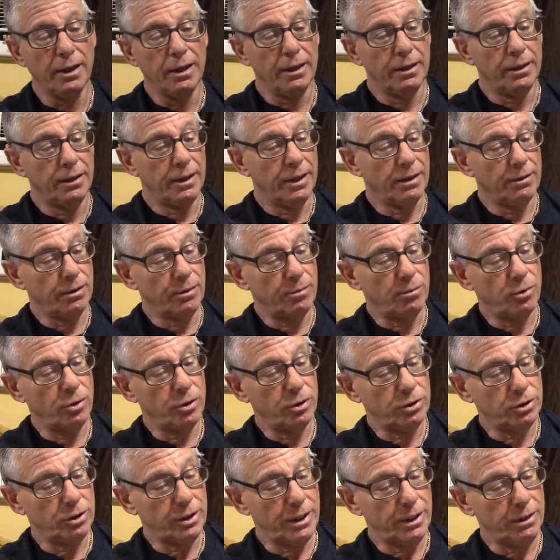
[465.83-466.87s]
There are more
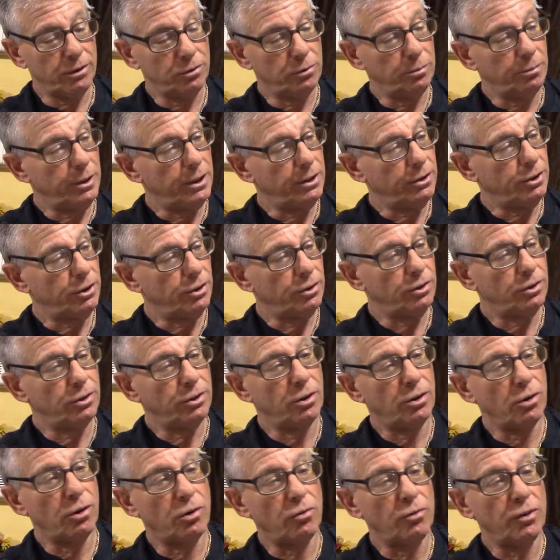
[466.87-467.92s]
sales pitches
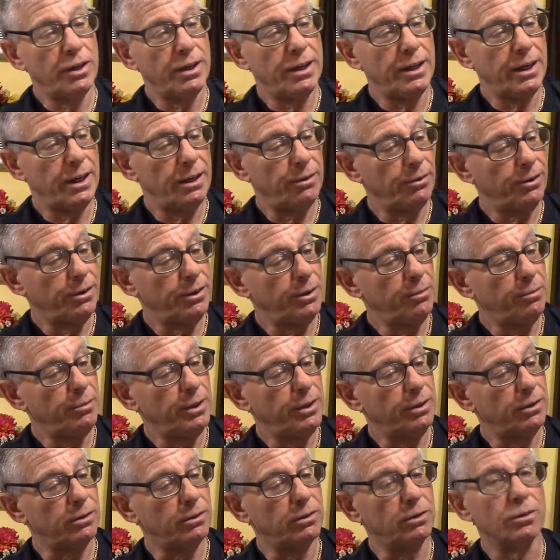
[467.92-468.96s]
over here in the
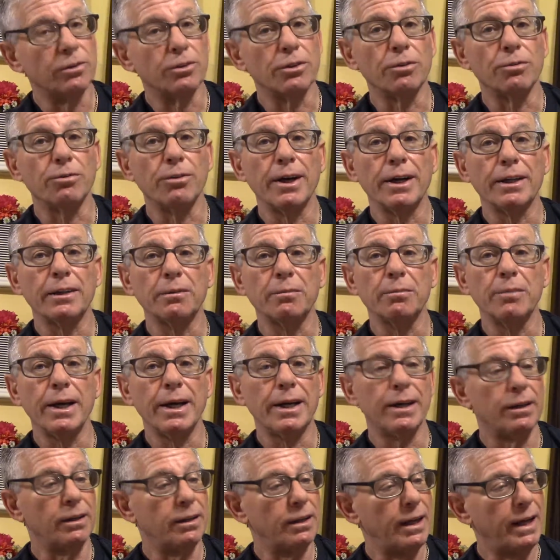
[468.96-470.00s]
middle. Direct
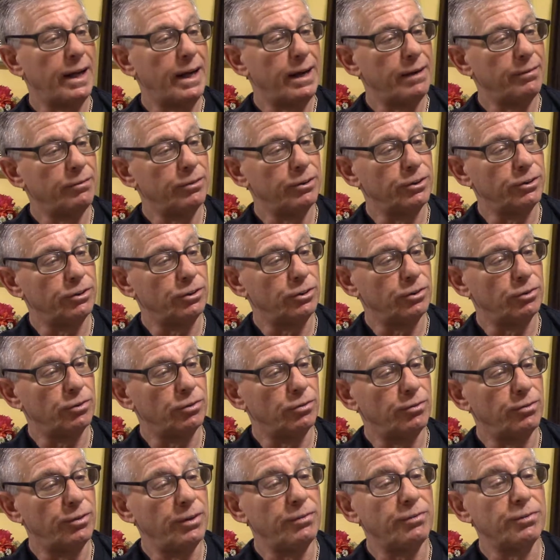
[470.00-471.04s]
mail averages
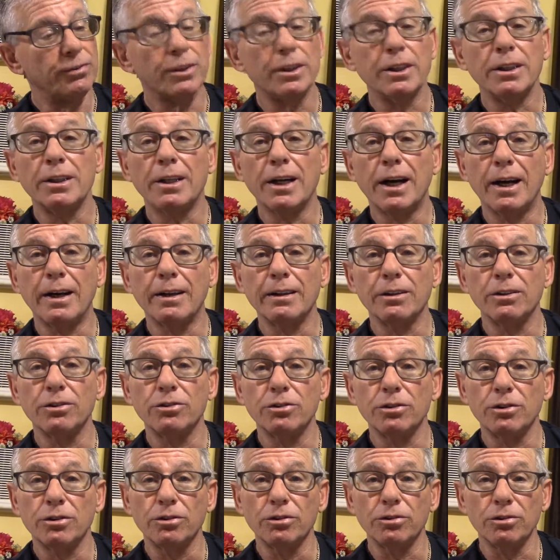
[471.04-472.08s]
$50
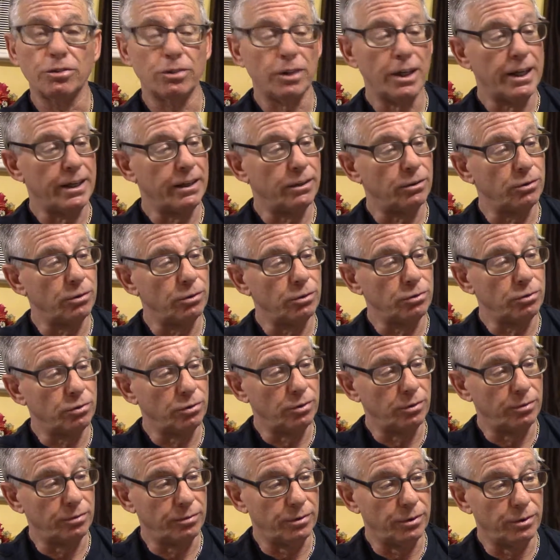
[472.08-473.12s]
in sales
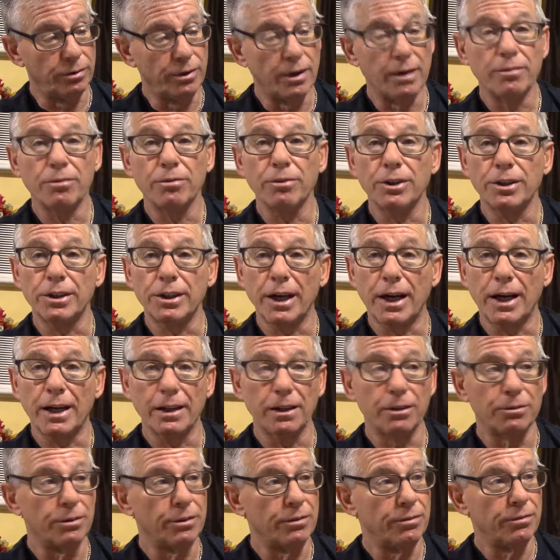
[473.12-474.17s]
for every
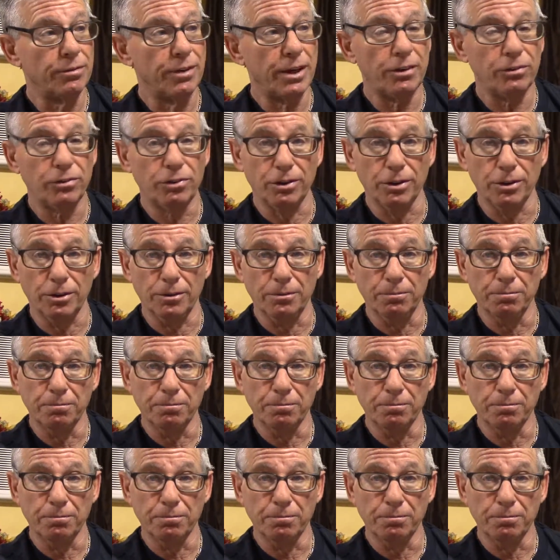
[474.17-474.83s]
dollar invested.